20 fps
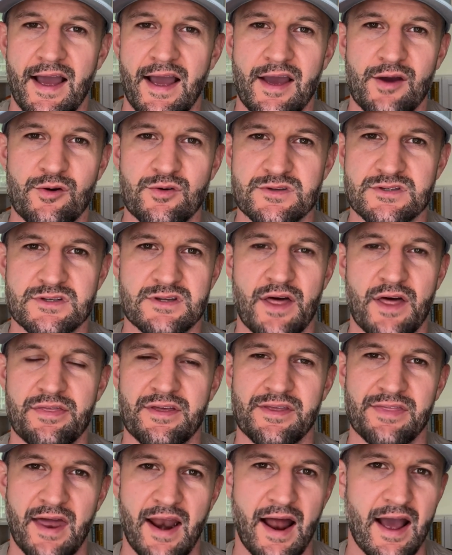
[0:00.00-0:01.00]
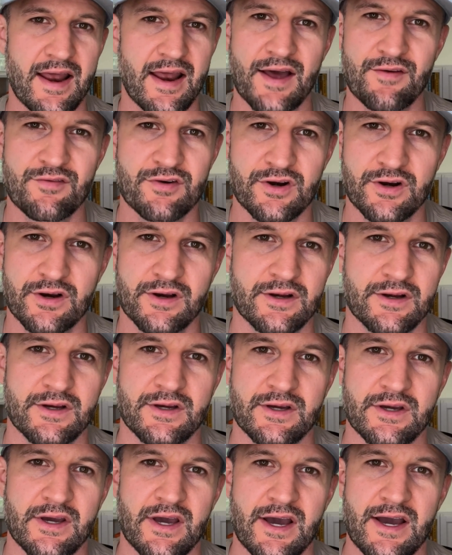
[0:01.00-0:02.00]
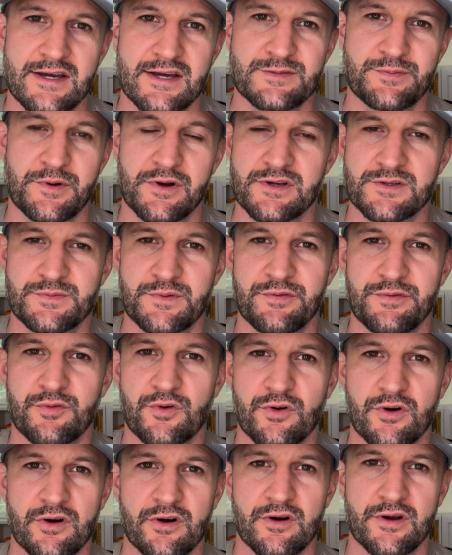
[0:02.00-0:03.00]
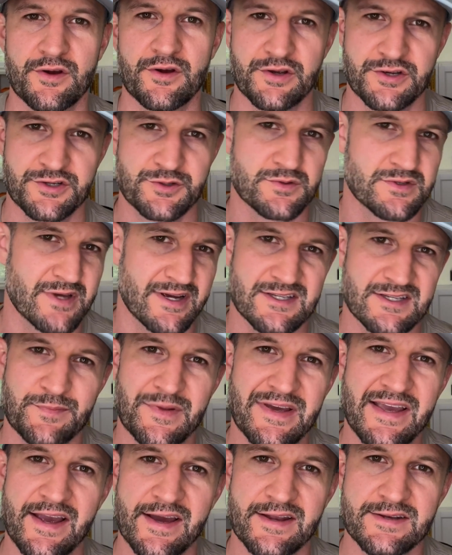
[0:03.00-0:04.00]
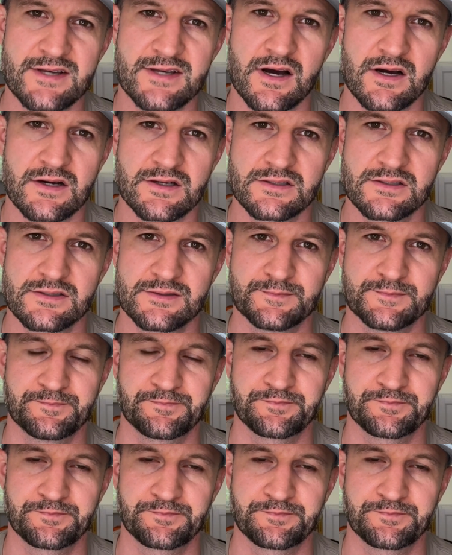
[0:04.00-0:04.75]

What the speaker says: It was nothing that I had ever experienced before. She was like speaking in tongues.